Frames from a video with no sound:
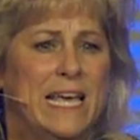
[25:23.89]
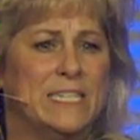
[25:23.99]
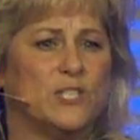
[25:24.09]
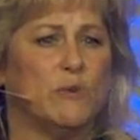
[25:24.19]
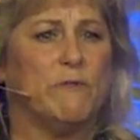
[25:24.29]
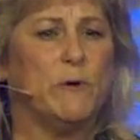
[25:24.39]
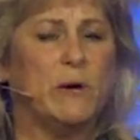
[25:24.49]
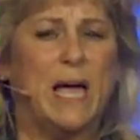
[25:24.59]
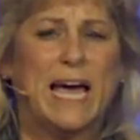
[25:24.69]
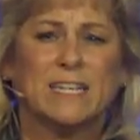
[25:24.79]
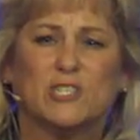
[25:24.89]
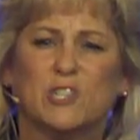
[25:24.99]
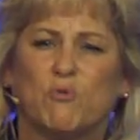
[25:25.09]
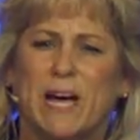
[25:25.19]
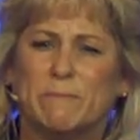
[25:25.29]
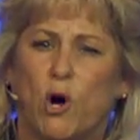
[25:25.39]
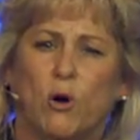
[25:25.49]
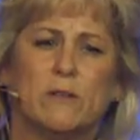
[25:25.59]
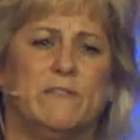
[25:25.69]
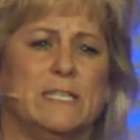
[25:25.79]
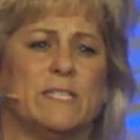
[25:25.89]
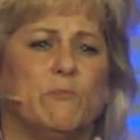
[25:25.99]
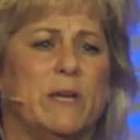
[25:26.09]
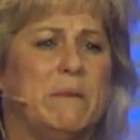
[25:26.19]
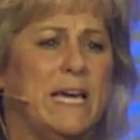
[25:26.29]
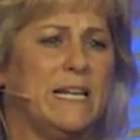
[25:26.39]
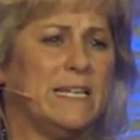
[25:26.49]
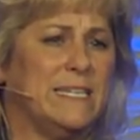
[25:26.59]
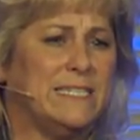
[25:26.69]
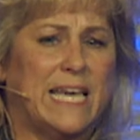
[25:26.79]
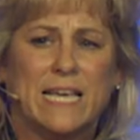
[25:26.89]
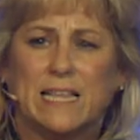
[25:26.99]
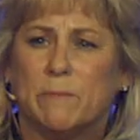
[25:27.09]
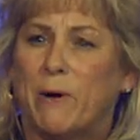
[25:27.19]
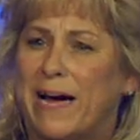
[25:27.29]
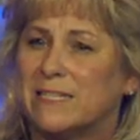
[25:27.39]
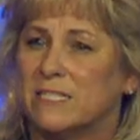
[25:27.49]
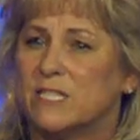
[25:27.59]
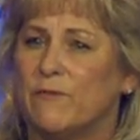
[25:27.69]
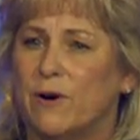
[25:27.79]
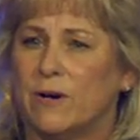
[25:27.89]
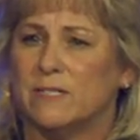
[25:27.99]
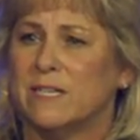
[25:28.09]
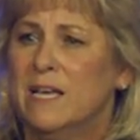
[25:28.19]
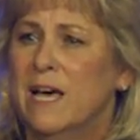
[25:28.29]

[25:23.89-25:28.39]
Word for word: And so, if we actually grabbed hold of this and we made it a daily practice of ours,